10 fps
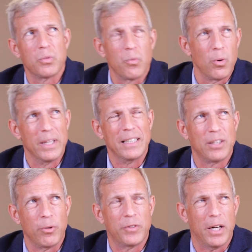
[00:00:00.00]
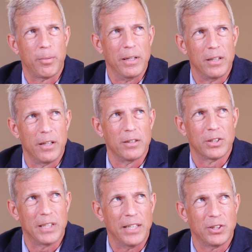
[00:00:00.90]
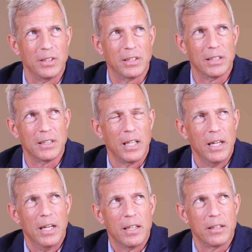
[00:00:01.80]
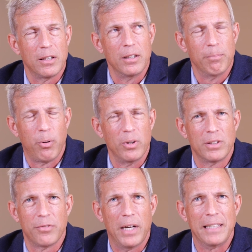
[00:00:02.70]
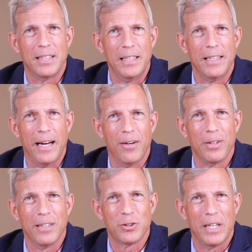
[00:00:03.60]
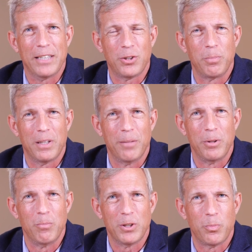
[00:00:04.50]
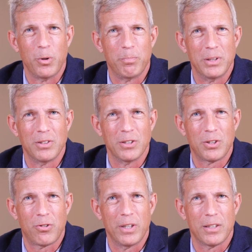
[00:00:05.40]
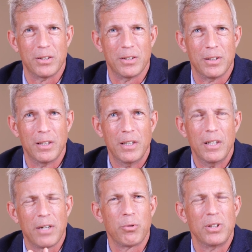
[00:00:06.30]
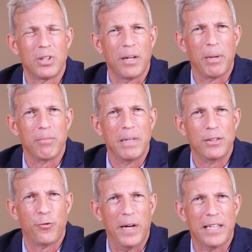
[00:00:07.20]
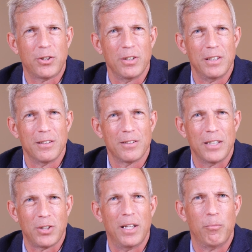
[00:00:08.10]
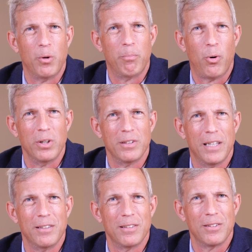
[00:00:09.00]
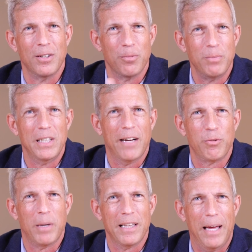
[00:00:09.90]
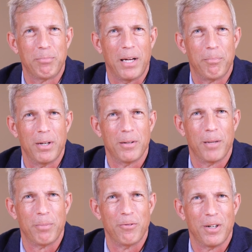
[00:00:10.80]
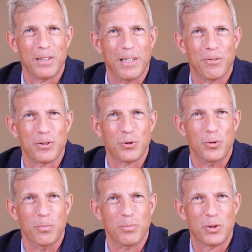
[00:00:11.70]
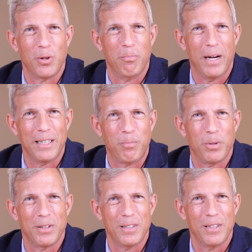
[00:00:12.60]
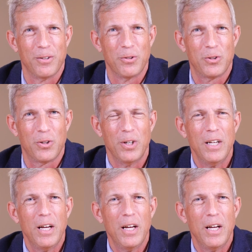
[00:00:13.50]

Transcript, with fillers: one of the things that we've talked about in other sessions is that the importance of I T now, and now it's actually becoming much more business critical. Now, when you're talking about manufacturing, that's a lot more important than, you know, me having my laptop up and running, I would assume. So, Mike, but you know, so